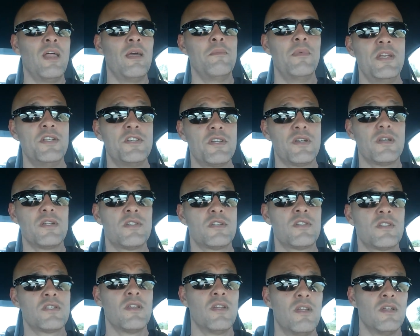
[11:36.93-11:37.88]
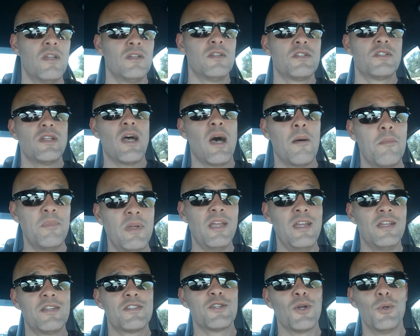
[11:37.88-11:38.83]
Let me just stop
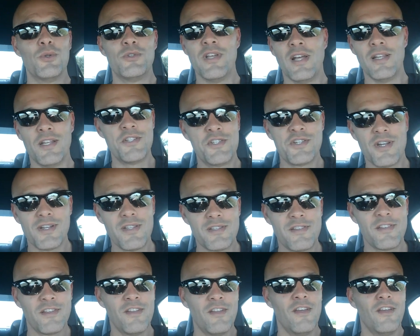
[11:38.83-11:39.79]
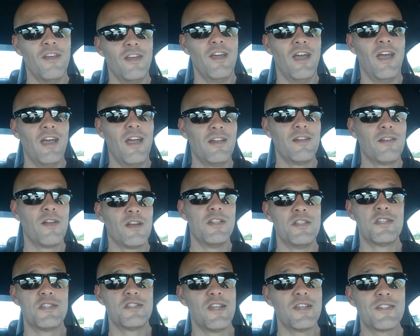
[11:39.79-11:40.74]
being so diligent and
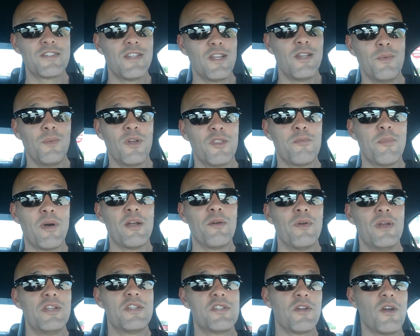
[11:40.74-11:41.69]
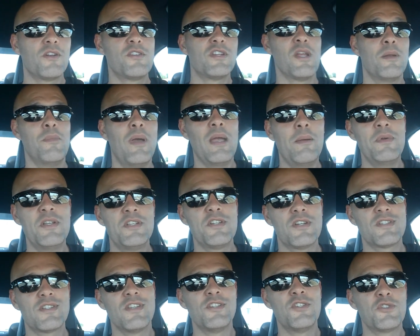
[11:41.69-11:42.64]
consistent with my research and maybe
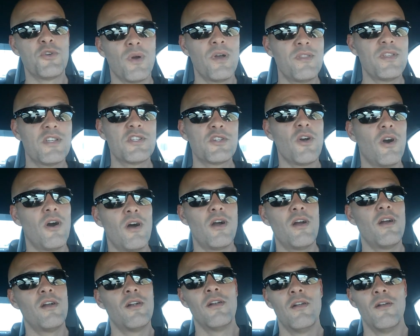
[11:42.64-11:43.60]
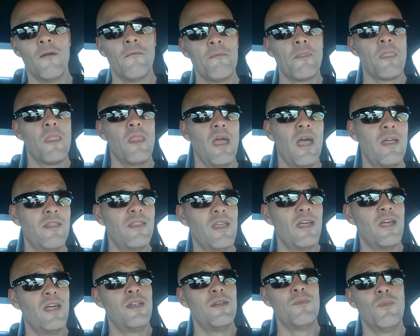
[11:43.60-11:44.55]
just enjoy this car, and
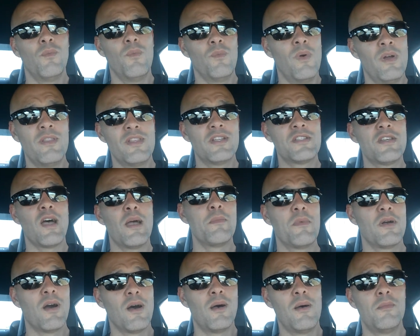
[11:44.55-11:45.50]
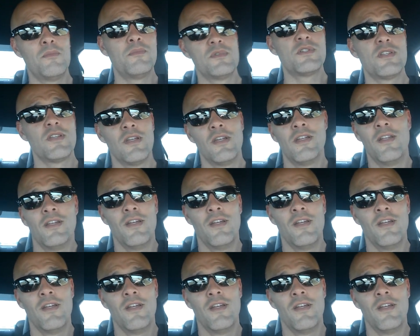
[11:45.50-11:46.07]
then when the time comes,